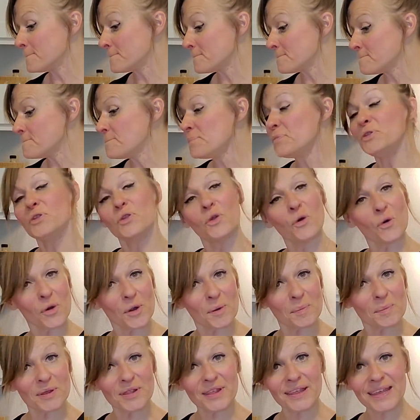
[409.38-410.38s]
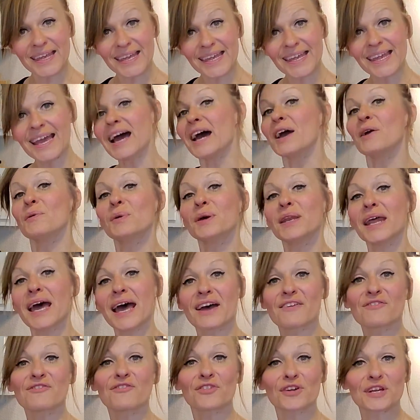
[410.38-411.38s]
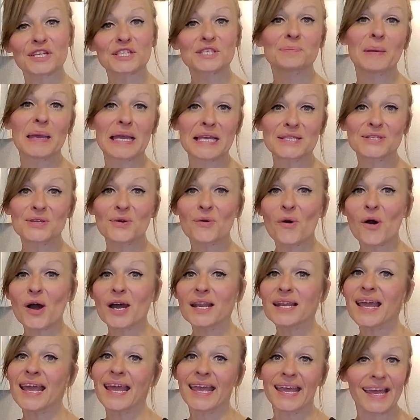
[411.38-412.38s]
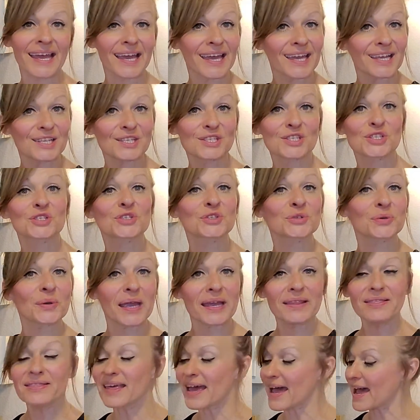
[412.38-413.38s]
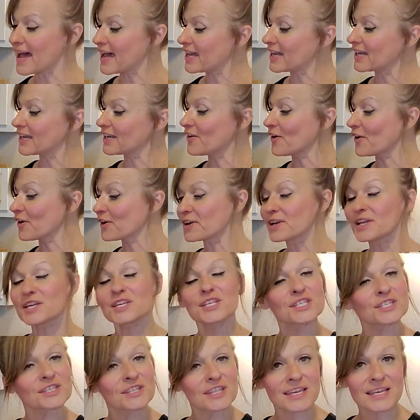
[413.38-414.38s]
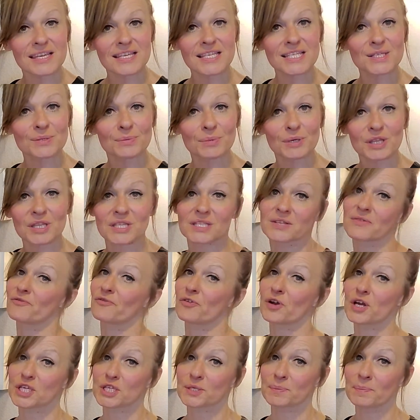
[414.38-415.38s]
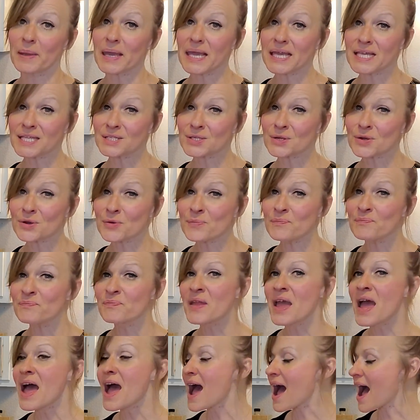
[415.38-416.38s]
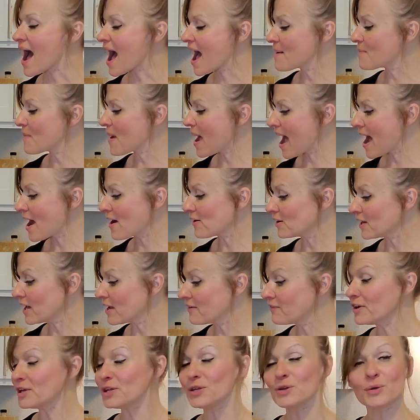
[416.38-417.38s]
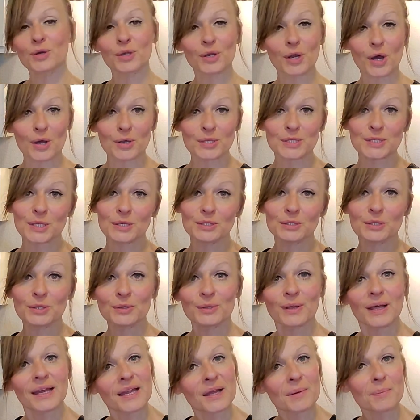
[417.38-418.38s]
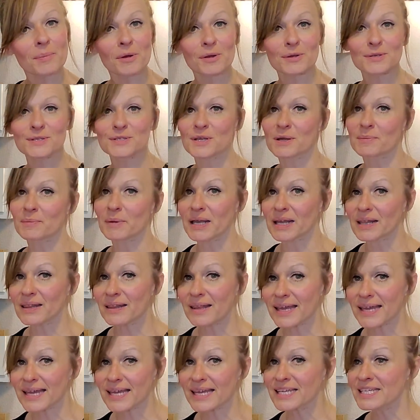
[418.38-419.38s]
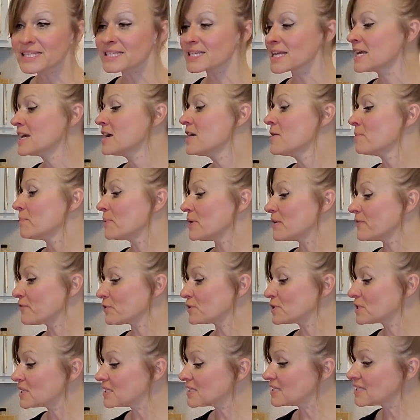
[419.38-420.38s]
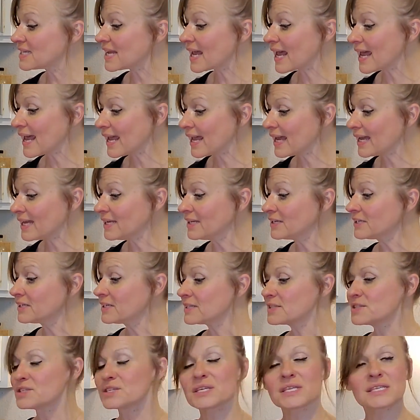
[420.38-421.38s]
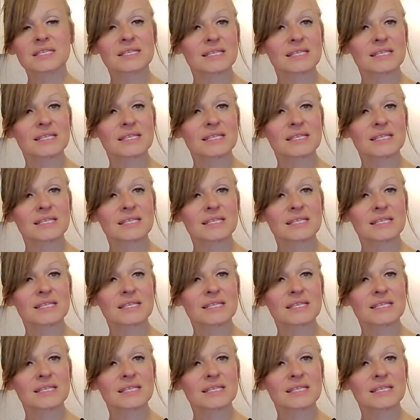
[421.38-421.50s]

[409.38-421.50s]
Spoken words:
Normally, I would have fresh basil on hand, shred that, garnish this with some fresh basil. I'm out of it. You could also do like a balsamic glaze, but for today, just